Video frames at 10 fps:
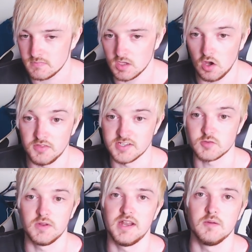or this
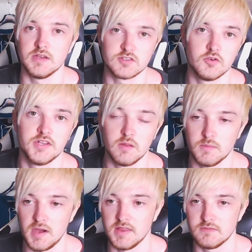one anyway is going down the
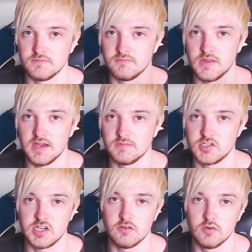path of
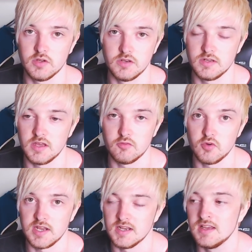Shiro and
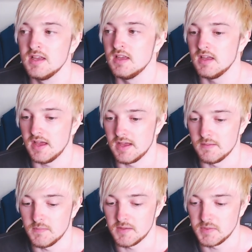Rin.
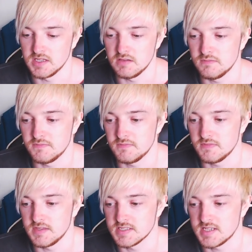I believe
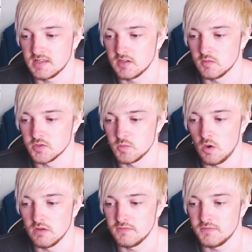they said that there was
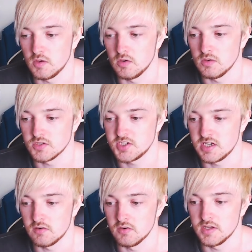one for
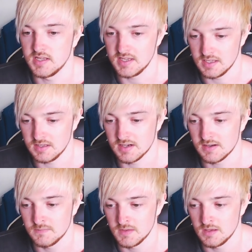Shiro and Ilya,
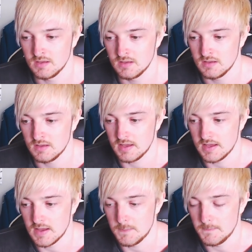
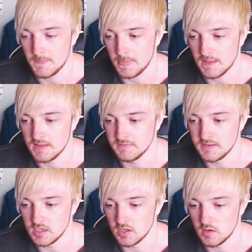and
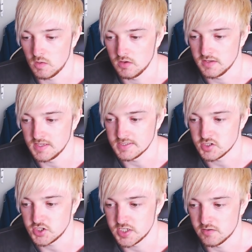the other one is
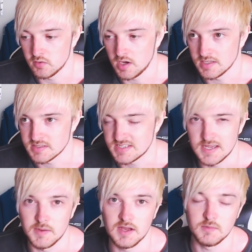Shiro and
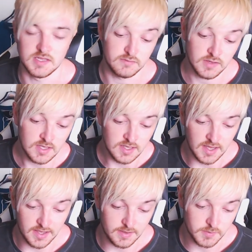Saber, I believe.
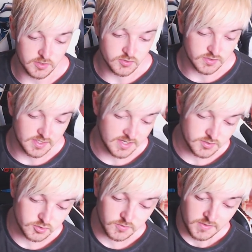But this one, yeah.
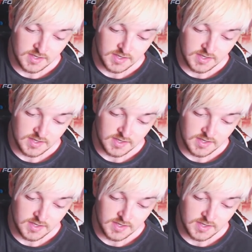So